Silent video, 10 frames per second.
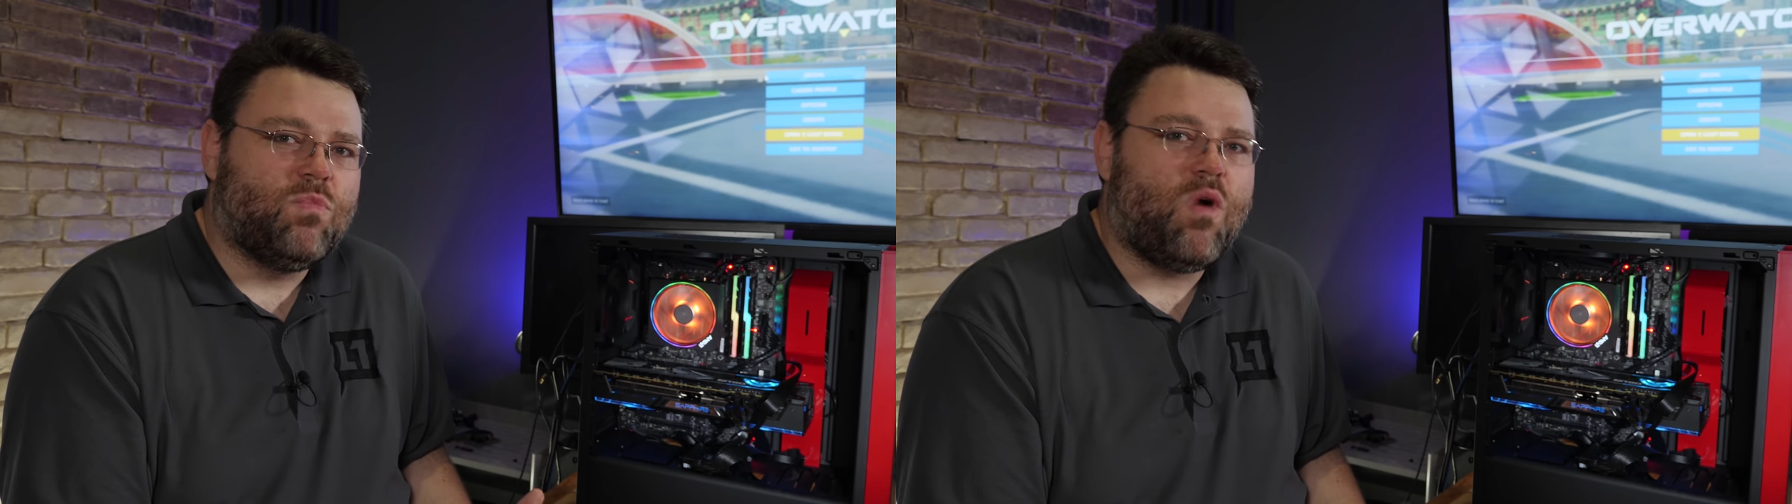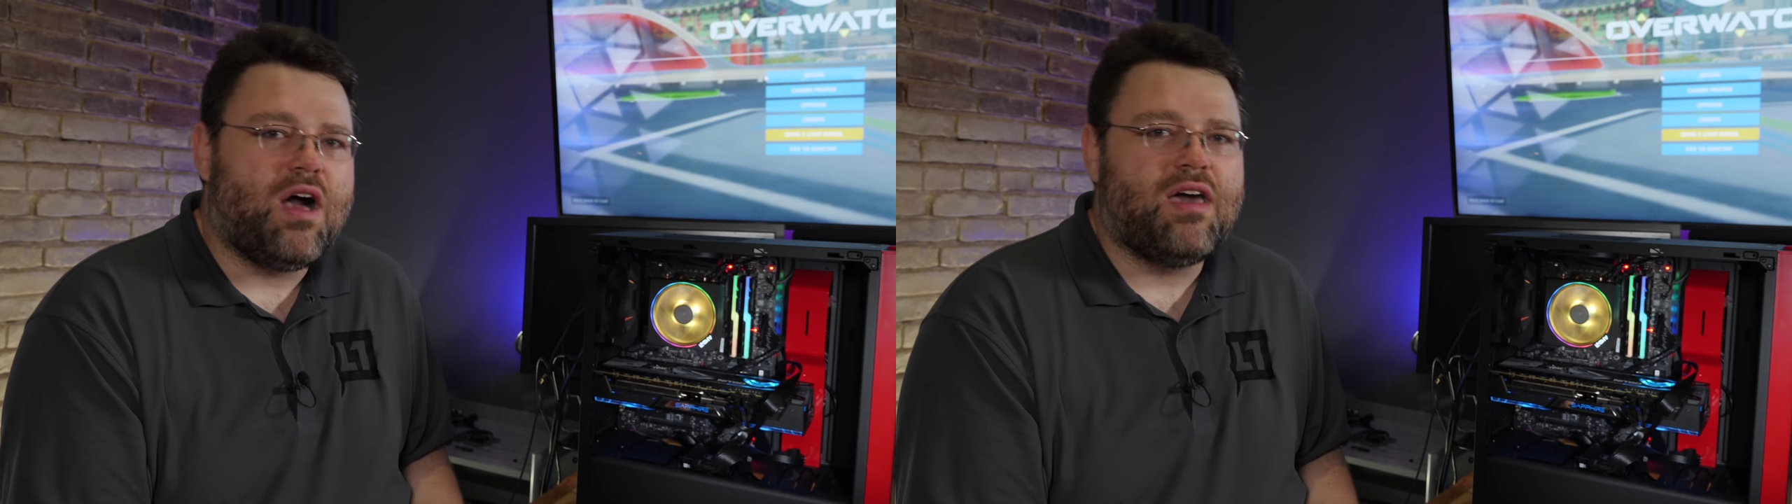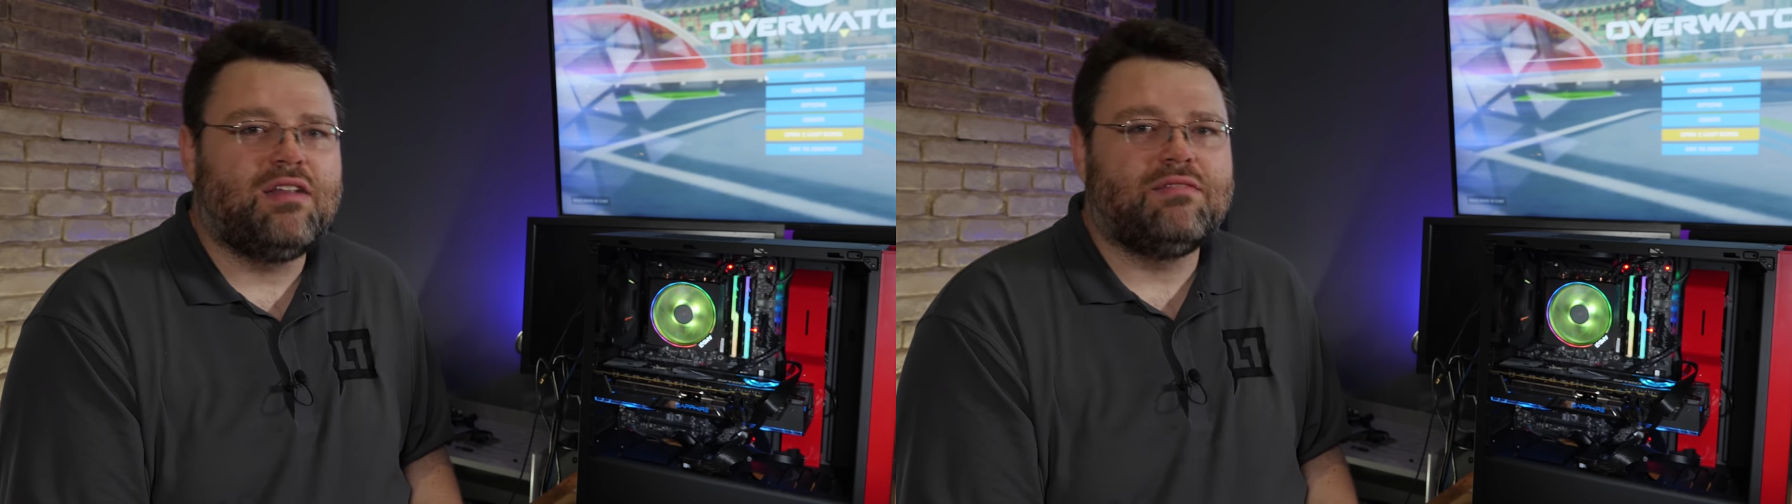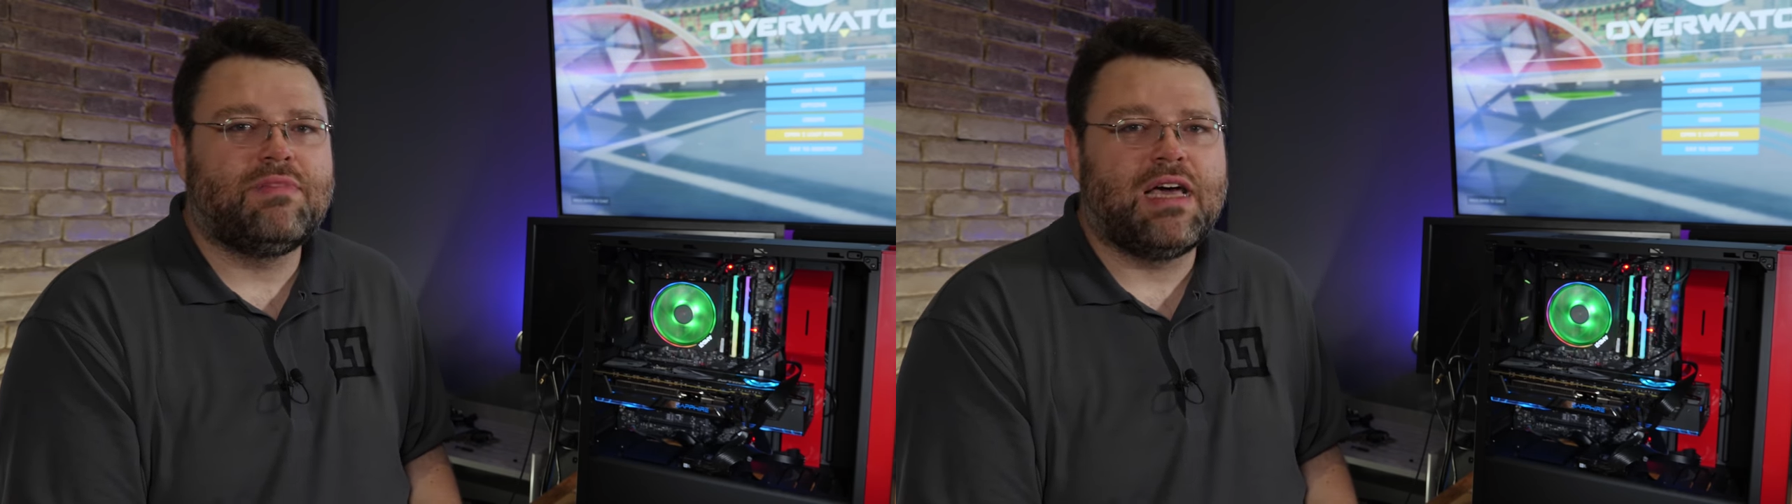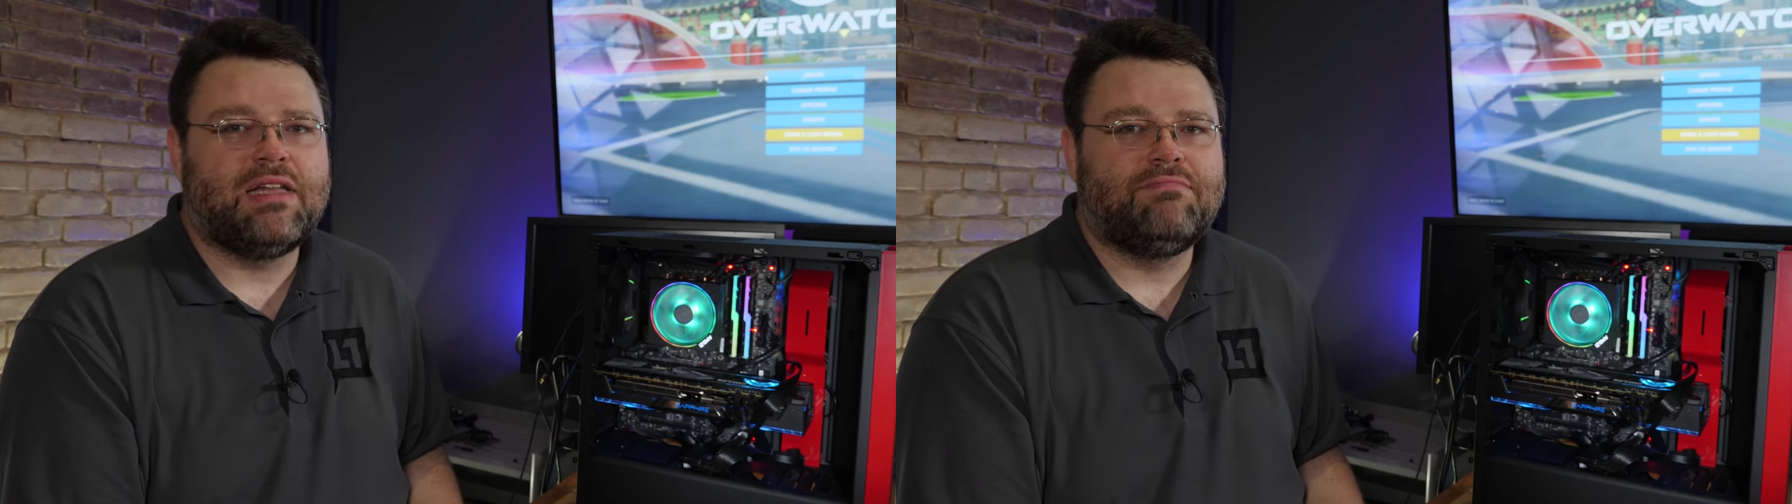Wine and,
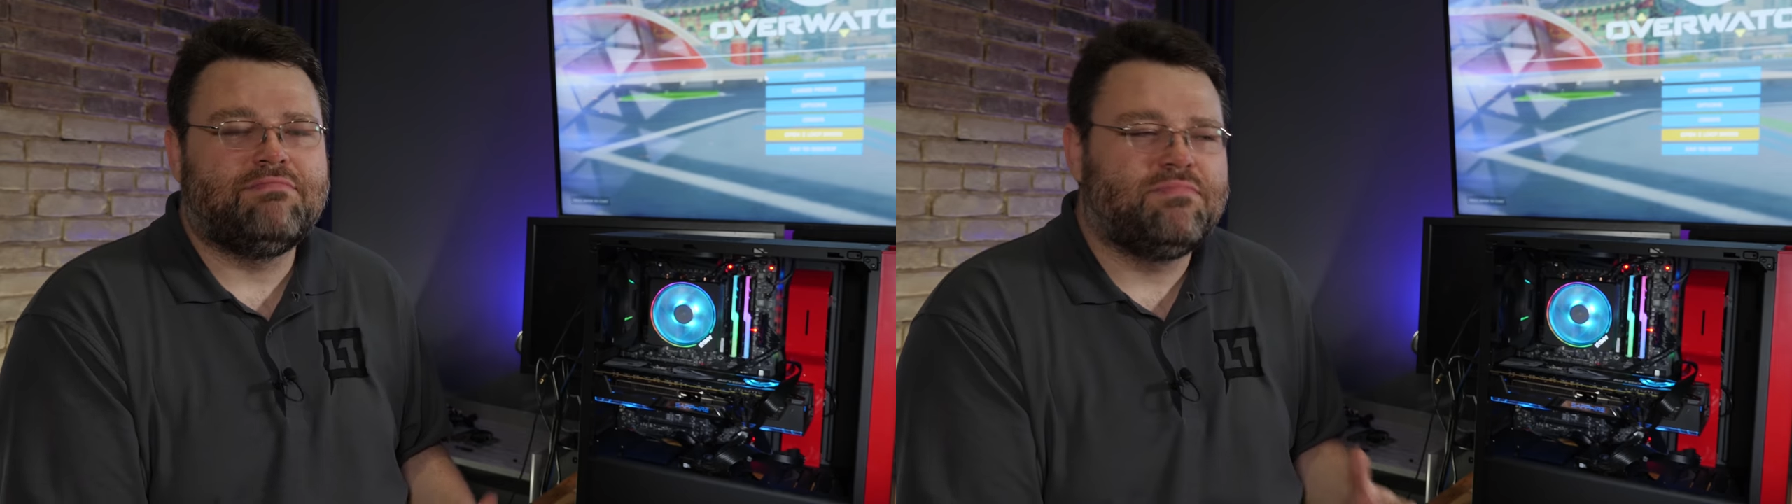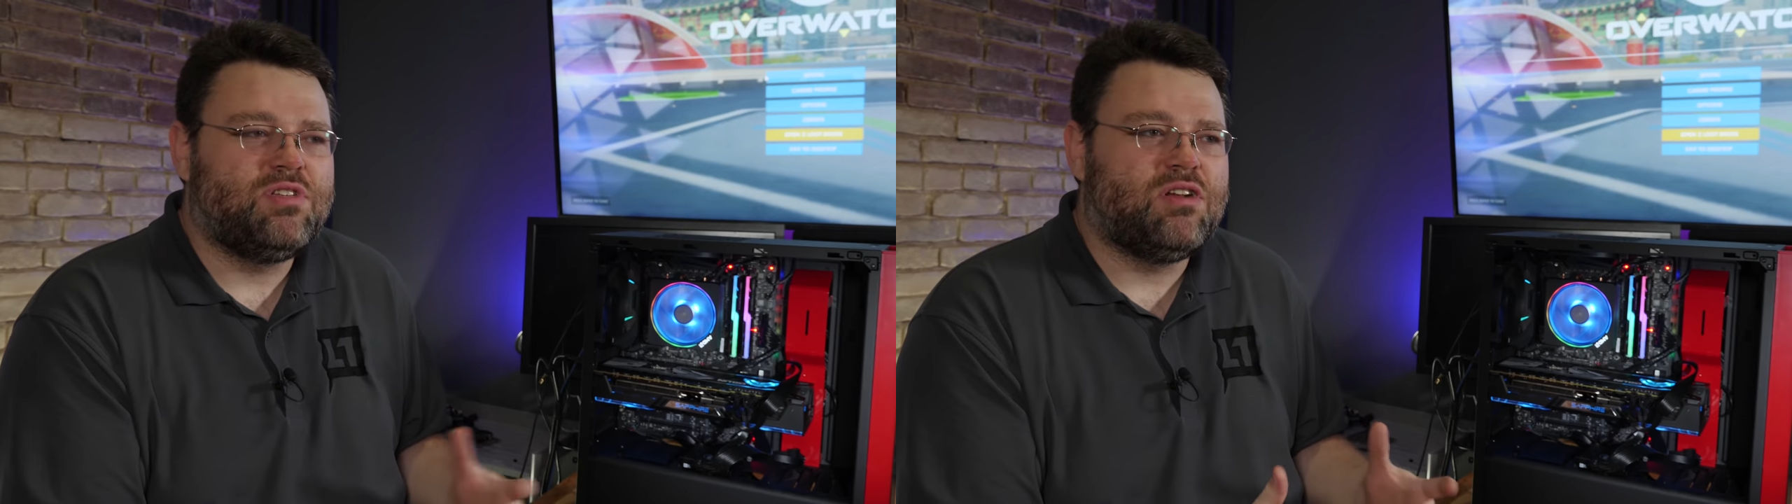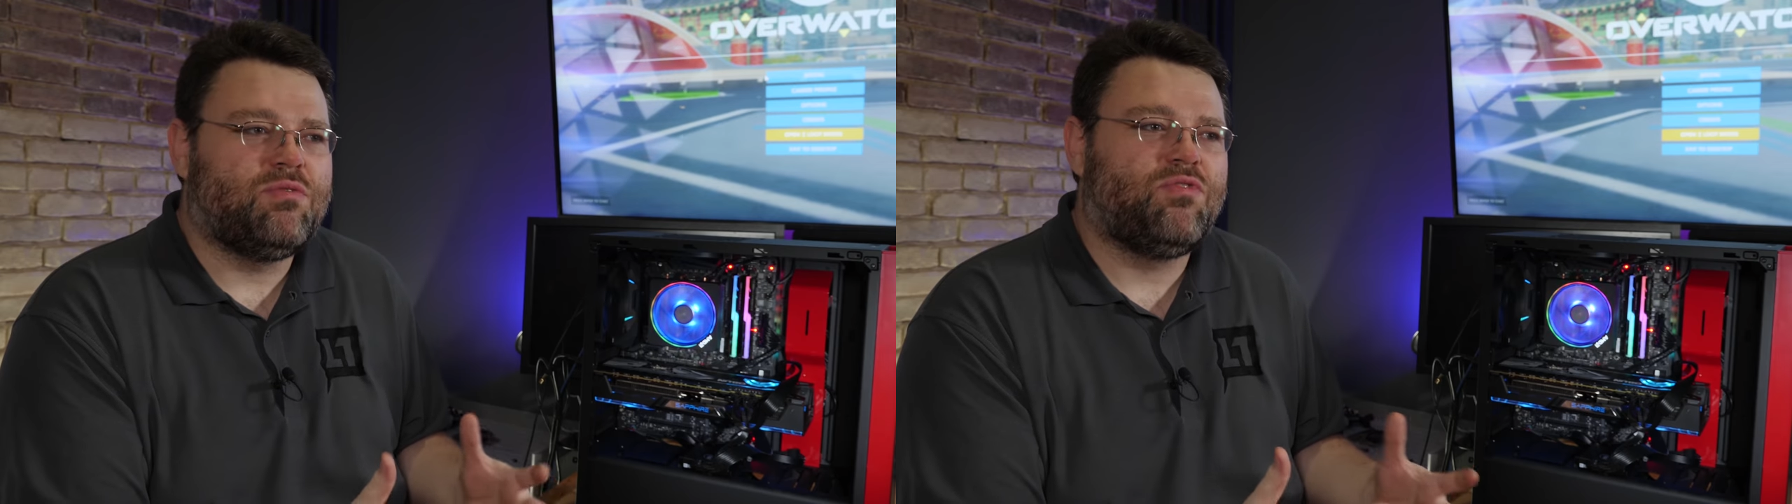and you know,